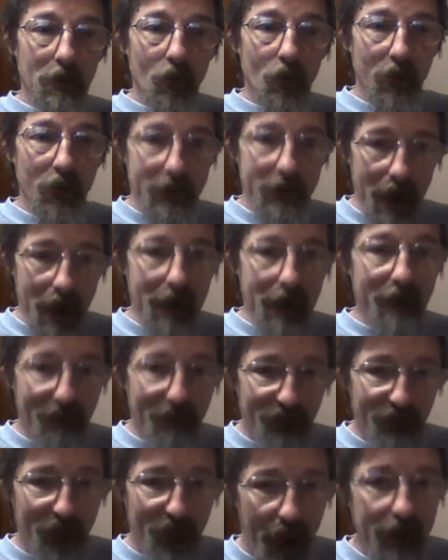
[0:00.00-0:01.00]
when they can
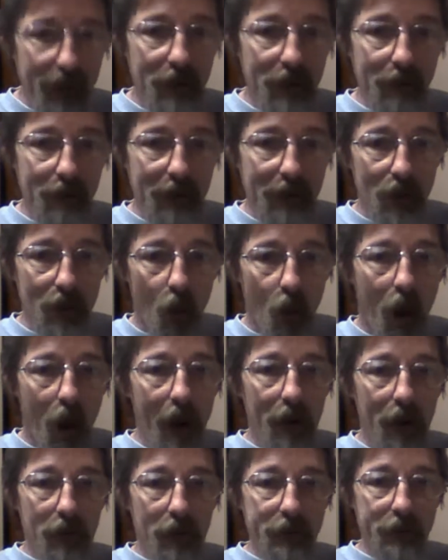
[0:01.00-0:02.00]
find them in the
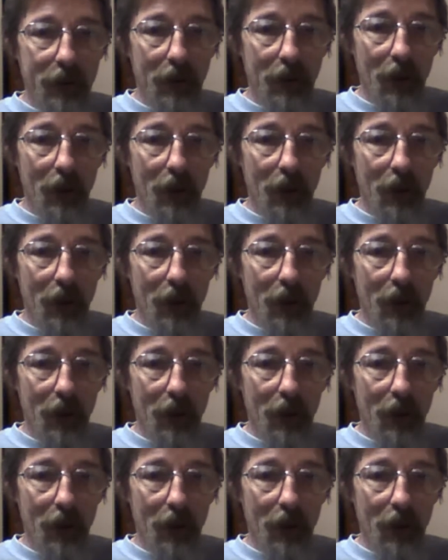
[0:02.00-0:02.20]
wild.